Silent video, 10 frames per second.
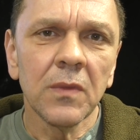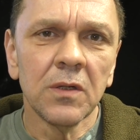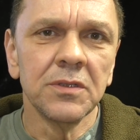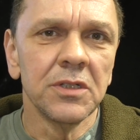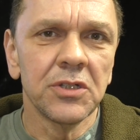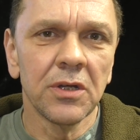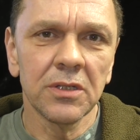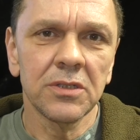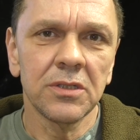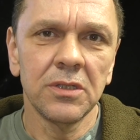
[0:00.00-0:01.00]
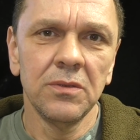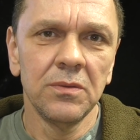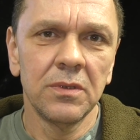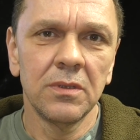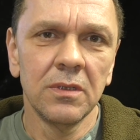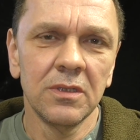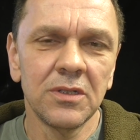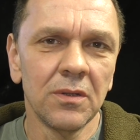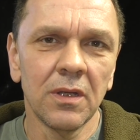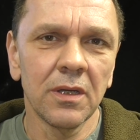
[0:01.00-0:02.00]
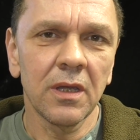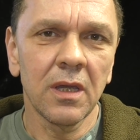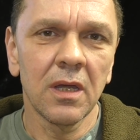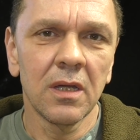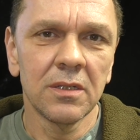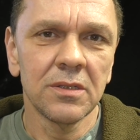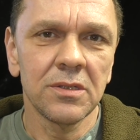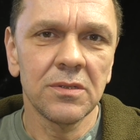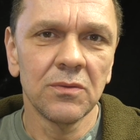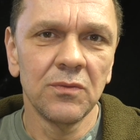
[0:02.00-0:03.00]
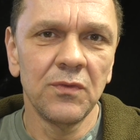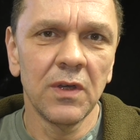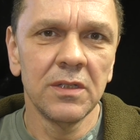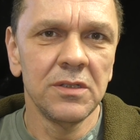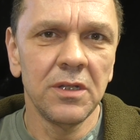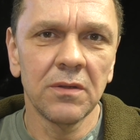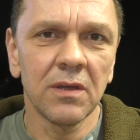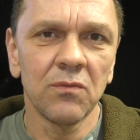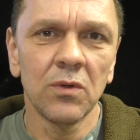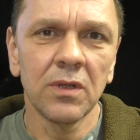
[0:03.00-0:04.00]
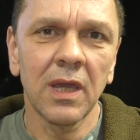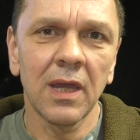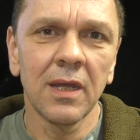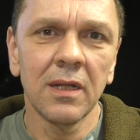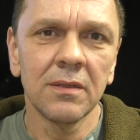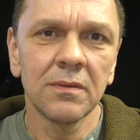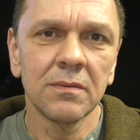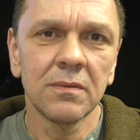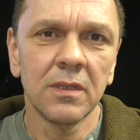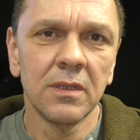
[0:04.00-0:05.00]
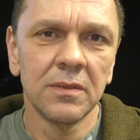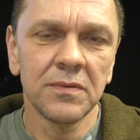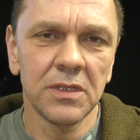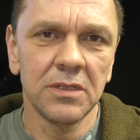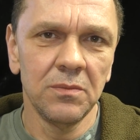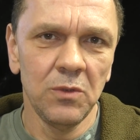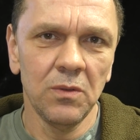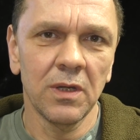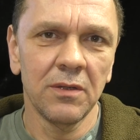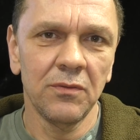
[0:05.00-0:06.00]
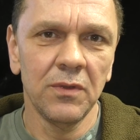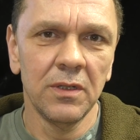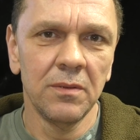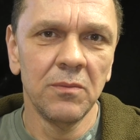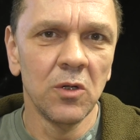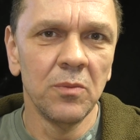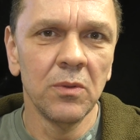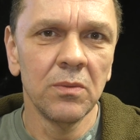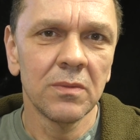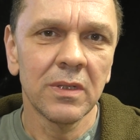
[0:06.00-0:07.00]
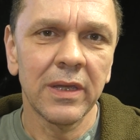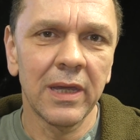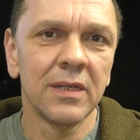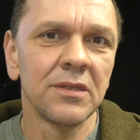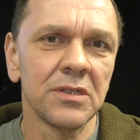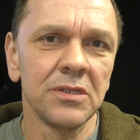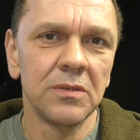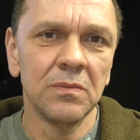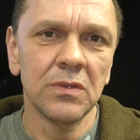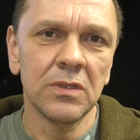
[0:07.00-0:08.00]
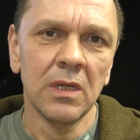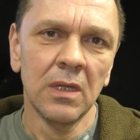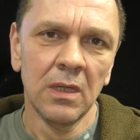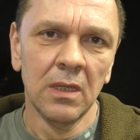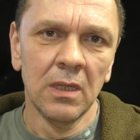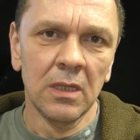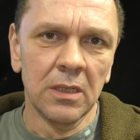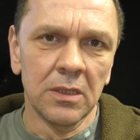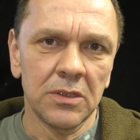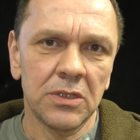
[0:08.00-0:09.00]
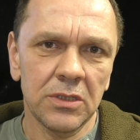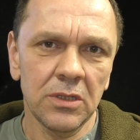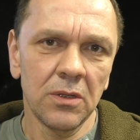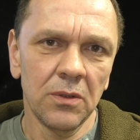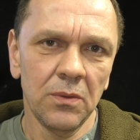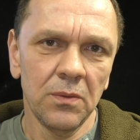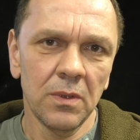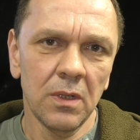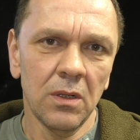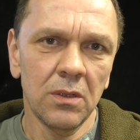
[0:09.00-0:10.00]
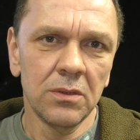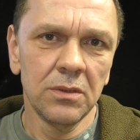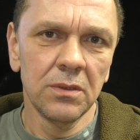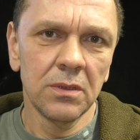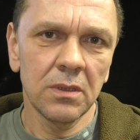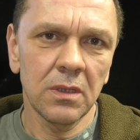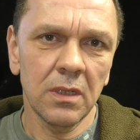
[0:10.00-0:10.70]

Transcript: On your trucks, it's not like cars or vans. You don't have one CAN system, you have multiple CAN systems. So on